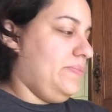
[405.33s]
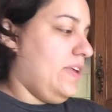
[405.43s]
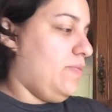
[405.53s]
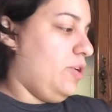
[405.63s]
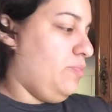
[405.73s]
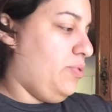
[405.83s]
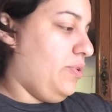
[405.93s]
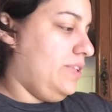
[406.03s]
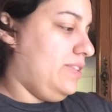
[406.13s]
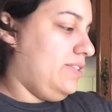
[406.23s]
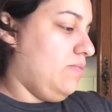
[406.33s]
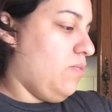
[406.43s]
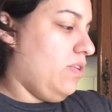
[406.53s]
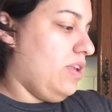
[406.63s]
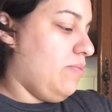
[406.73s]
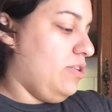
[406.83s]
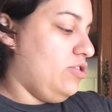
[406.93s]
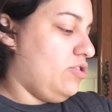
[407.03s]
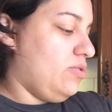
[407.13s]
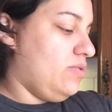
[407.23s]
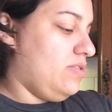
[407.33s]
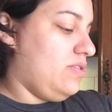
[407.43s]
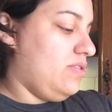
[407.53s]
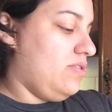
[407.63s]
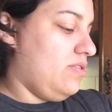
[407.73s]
I'm going to put some more lemon juice.